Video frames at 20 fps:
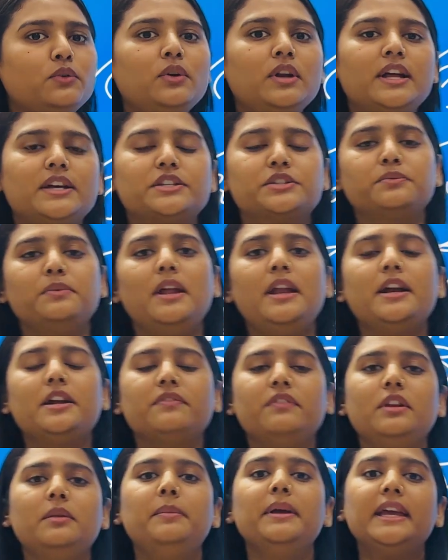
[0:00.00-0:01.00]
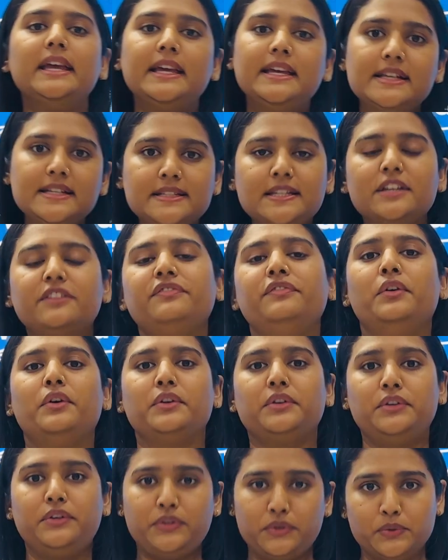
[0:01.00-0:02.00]
tool as well, it will be easy for
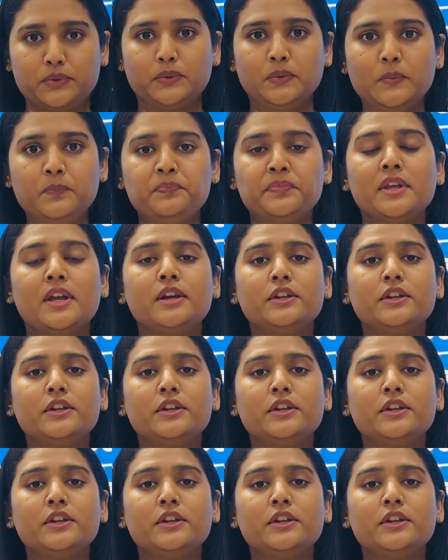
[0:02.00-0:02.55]
you